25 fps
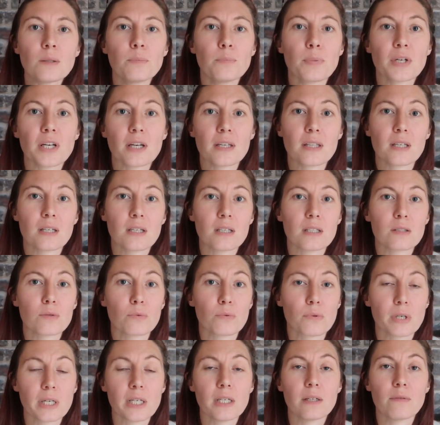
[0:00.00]
but I think it's
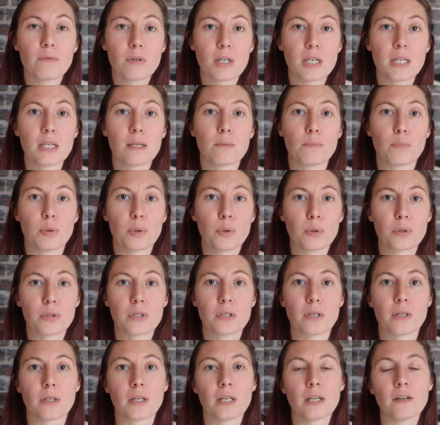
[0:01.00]
really, really
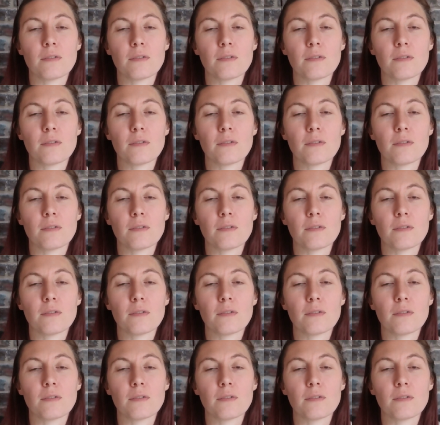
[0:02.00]
important.